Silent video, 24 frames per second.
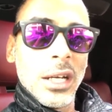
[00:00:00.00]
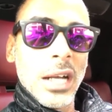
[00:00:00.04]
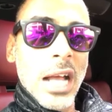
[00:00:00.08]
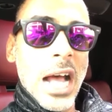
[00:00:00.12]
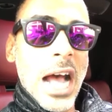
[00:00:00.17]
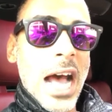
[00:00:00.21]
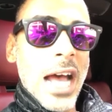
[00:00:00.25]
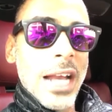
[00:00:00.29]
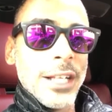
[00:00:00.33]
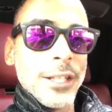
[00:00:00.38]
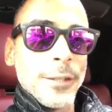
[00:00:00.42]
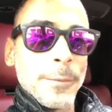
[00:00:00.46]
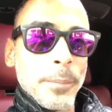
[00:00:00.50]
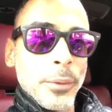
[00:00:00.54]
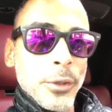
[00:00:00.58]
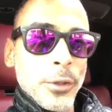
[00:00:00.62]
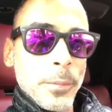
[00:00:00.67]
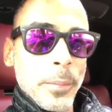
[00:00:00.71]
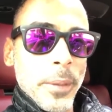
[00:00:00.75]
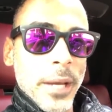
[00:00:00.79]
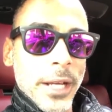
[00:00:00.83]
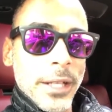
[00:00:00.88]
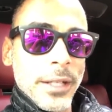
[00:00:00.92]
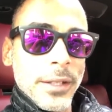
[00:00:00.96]
honest
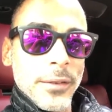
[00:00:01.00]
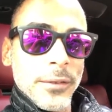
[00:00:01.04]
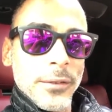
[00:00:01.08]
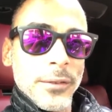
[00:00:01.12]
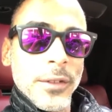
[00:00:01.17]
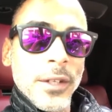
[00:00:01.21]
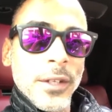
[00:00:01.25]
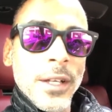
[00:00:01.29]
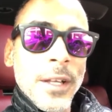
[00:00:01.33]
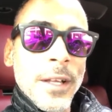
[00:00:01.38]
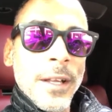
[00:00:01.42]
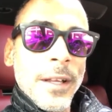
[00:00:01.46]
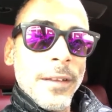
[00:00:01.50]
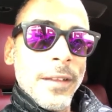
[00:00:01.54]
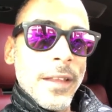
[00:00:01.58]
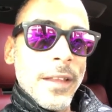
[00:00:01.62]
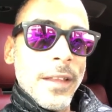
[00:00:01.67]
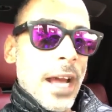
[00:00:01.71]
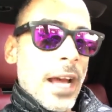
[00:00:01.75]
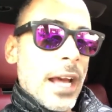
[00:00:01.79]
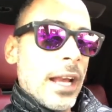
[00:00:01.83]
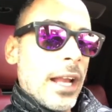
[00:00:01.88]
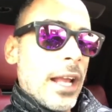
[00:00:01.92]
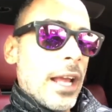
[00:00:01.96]
perspective,
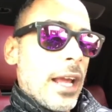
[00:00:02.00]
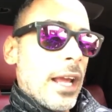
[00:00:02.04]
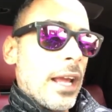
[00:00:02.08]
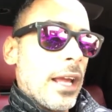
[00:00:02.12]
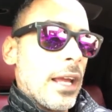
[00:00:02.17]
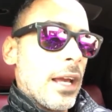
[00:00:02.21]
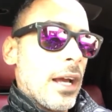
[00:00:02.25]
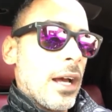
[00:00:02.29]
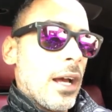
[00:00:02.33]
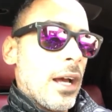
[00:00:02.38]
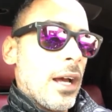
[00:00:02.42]
not a